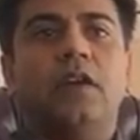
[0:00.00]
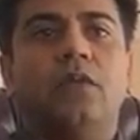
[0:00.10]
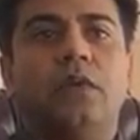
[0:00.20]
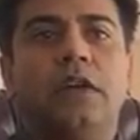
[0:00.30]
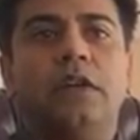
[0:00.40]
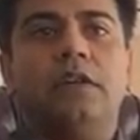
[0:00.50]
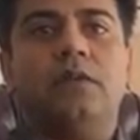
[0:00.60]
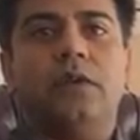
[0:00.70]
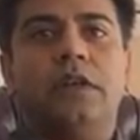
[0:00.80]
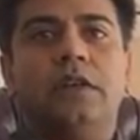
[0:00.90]

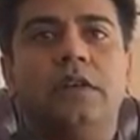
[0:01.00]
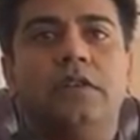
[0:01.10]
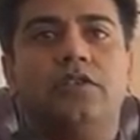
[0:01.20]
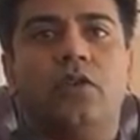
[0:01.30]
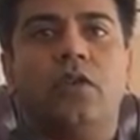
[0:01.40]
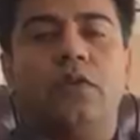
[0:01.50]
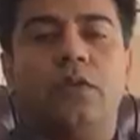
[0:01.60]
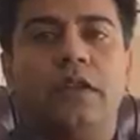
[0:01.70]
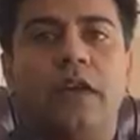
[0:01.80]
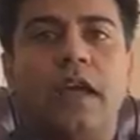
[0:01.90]
will join
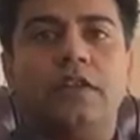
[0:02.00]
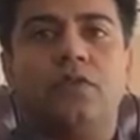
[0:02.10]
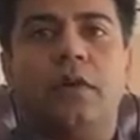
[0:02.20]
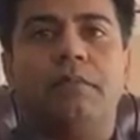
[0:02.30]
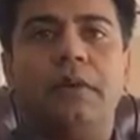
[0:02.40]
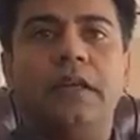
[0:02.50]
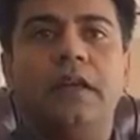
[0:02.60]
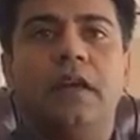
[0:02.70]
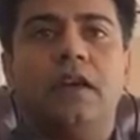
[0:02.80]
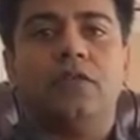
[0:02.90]
with the H1B,